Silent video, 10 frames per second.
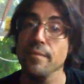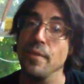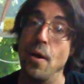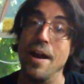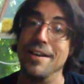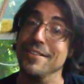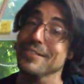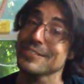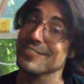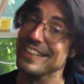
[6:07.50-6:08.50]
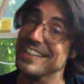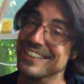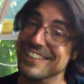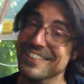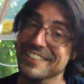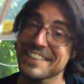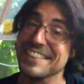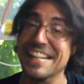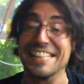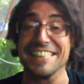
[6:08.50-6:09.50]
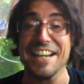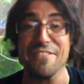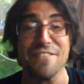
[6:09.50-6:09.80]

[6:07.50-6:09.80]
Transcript: oh, I almost want to hear it go in this extended